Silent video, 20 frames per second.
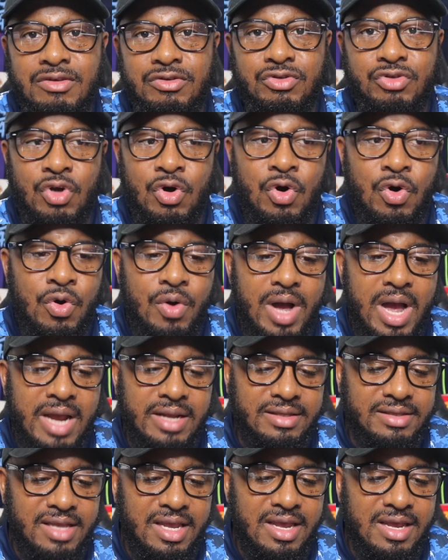So
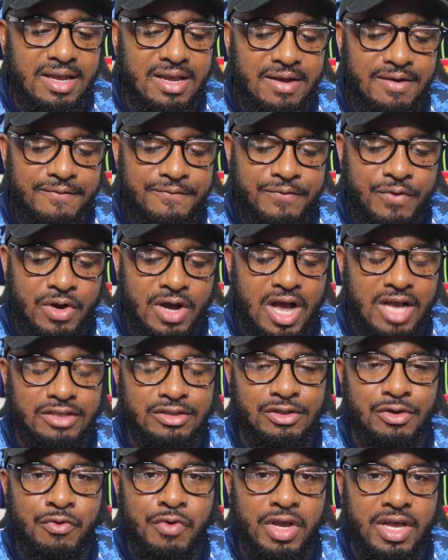I think for
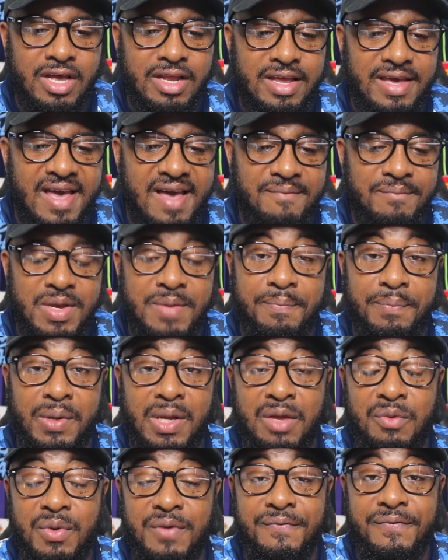Costa Rica, they have been
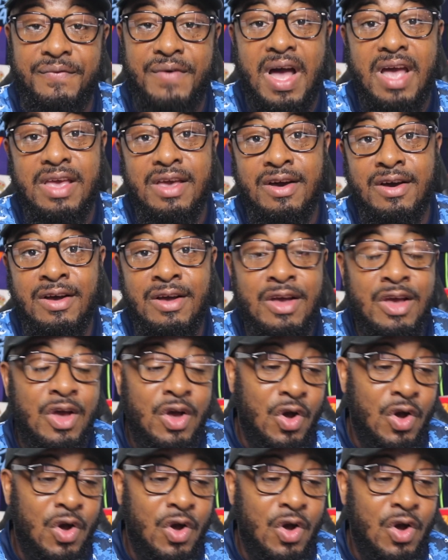playing with fire